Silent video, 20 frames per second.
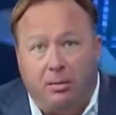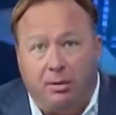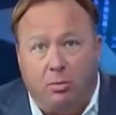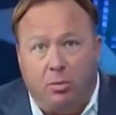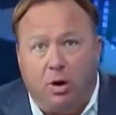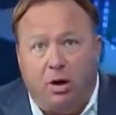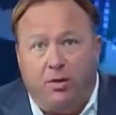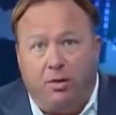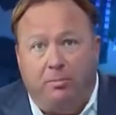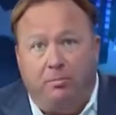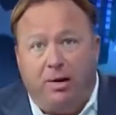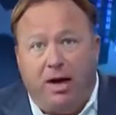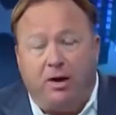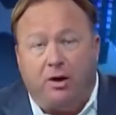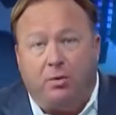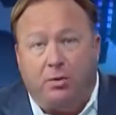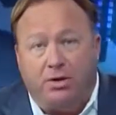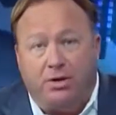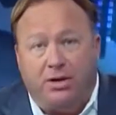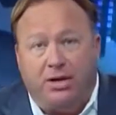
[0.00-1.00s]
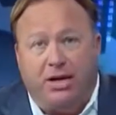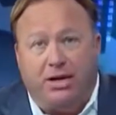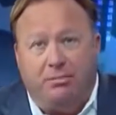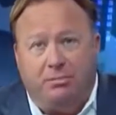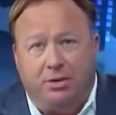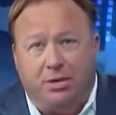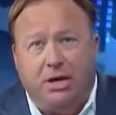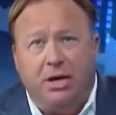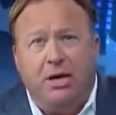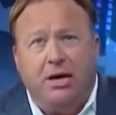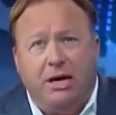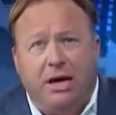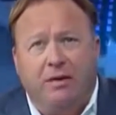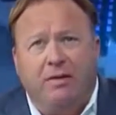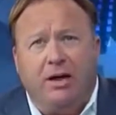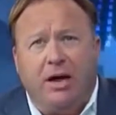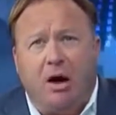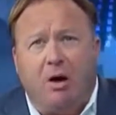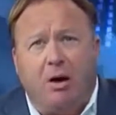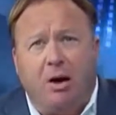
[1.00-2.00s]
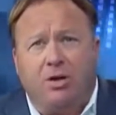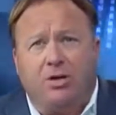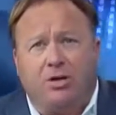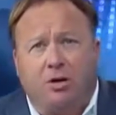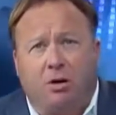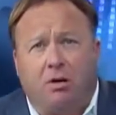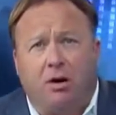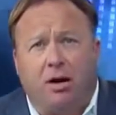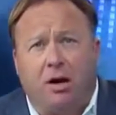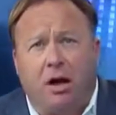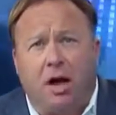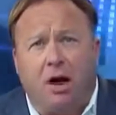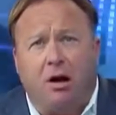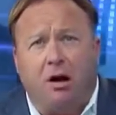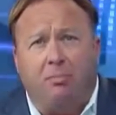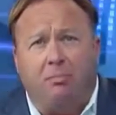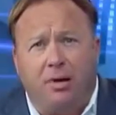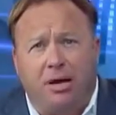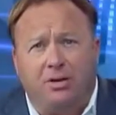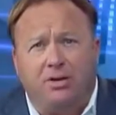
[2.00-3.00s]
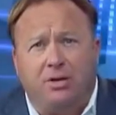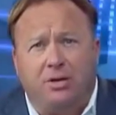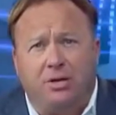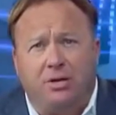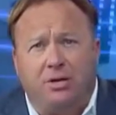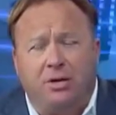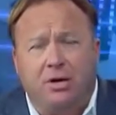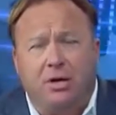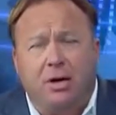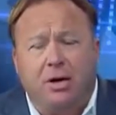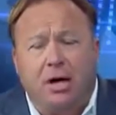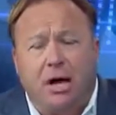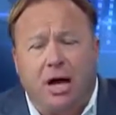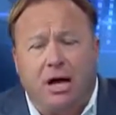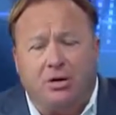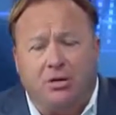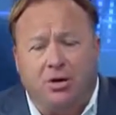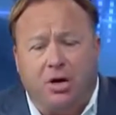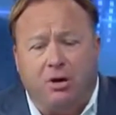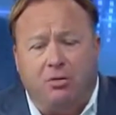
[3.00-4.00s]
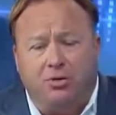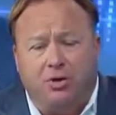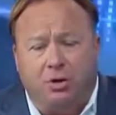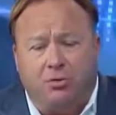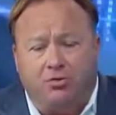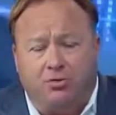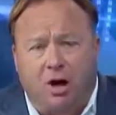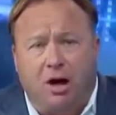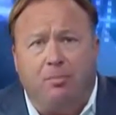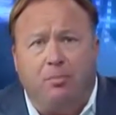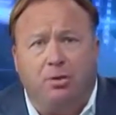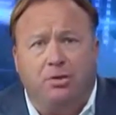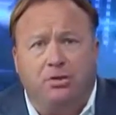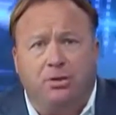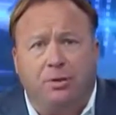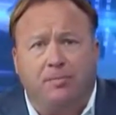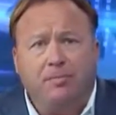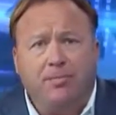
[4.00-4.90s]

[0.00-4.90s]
I mean, one of the better regimes in the area, certainly not our business. Right. So Trump was